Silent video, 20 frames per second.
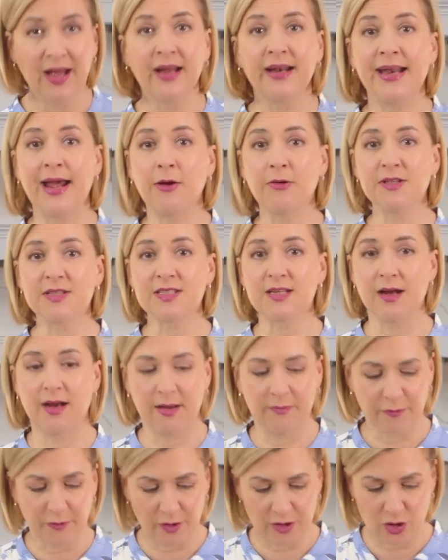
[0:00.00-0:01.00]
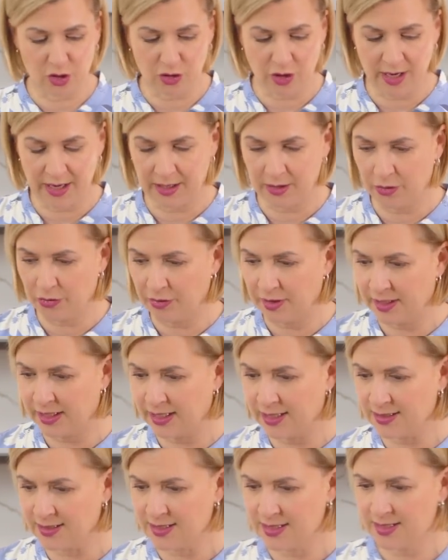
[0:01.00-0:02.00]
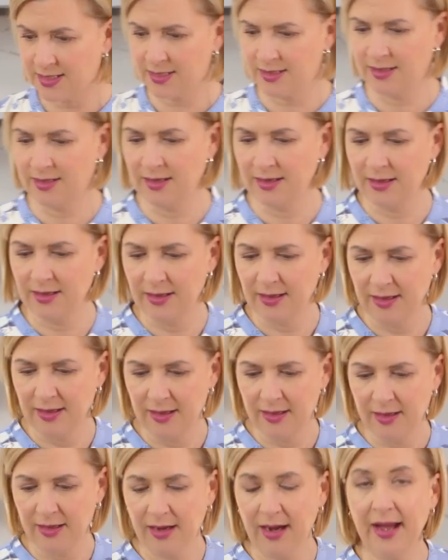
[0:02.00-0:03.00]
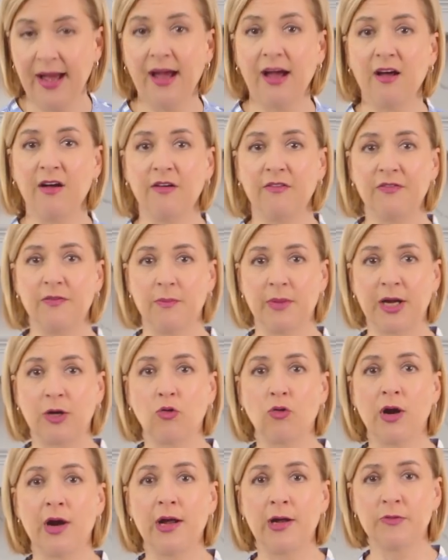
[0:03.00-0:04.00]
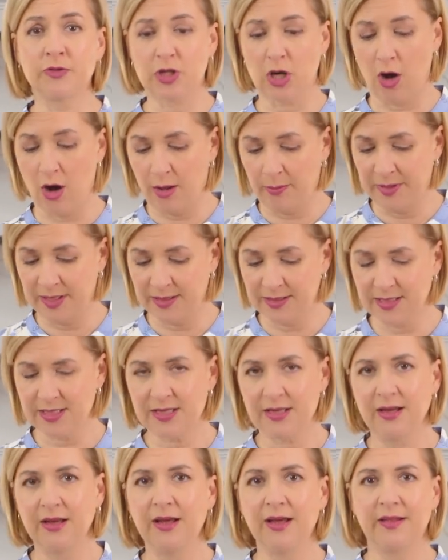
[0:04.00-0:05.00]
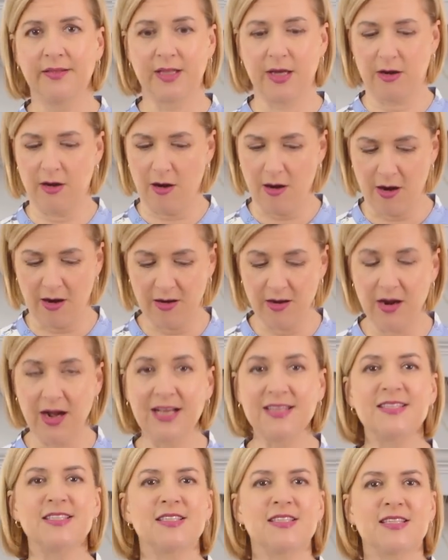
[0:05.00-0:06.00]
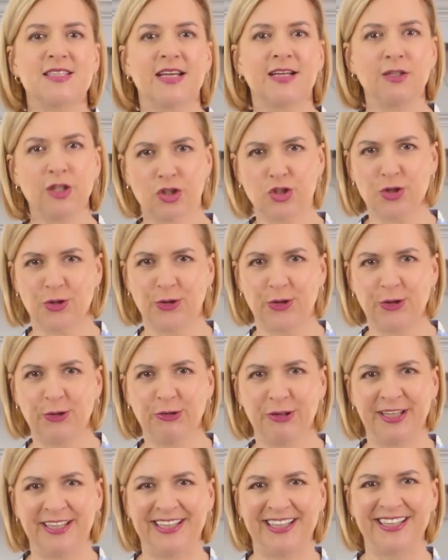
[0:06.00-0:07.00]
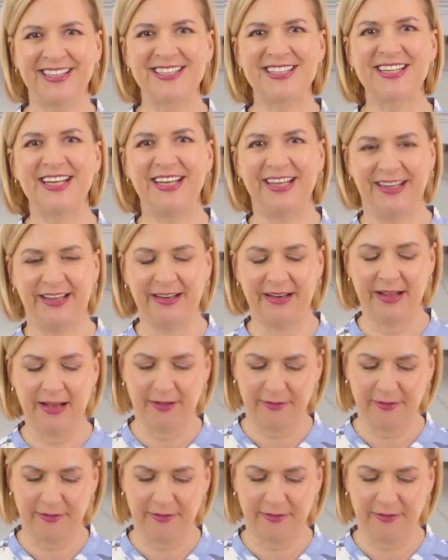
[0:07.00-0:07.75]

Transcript: Now it's time for the dry ingredients. I have my ground almonds that are a signature ingredient in